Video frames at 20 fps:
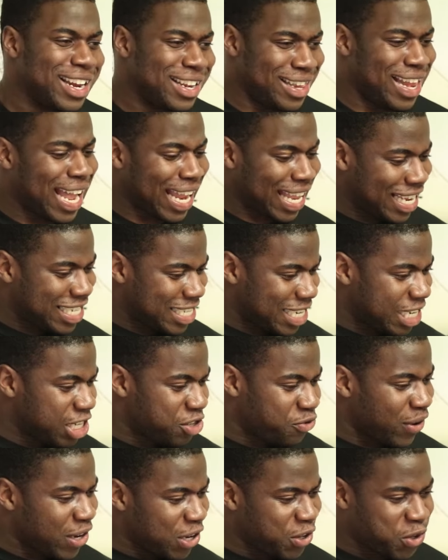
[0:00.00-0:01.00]
like
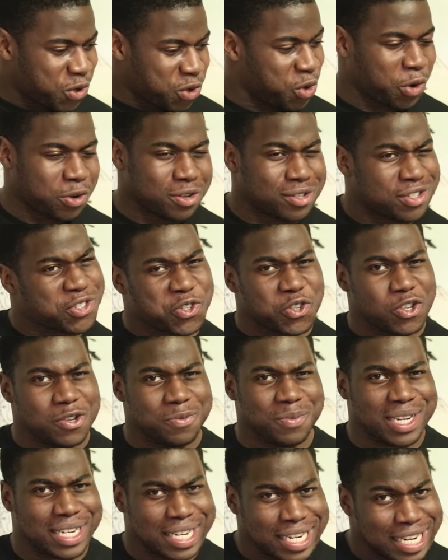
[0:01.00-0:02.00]
he's ready to
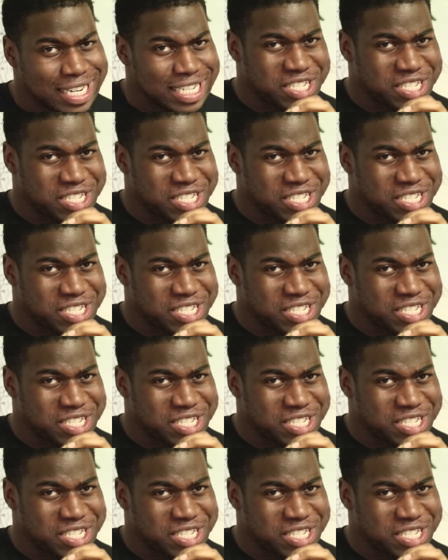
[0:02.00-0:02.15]
consume it.